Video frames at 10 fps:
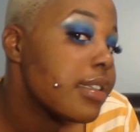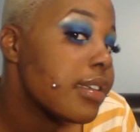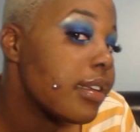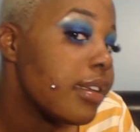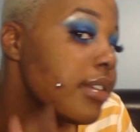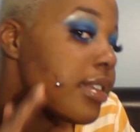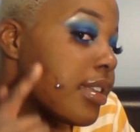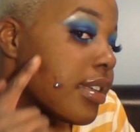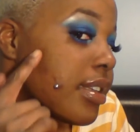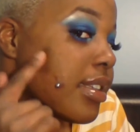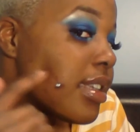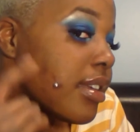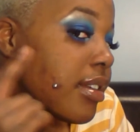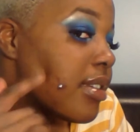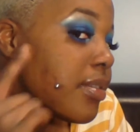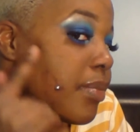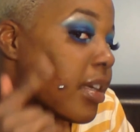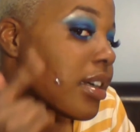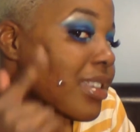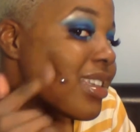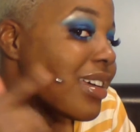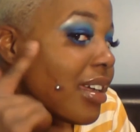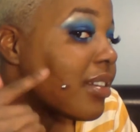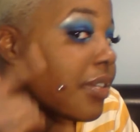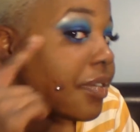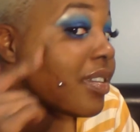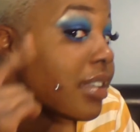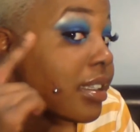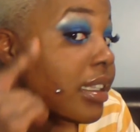Just going to use it to conceal those marks off.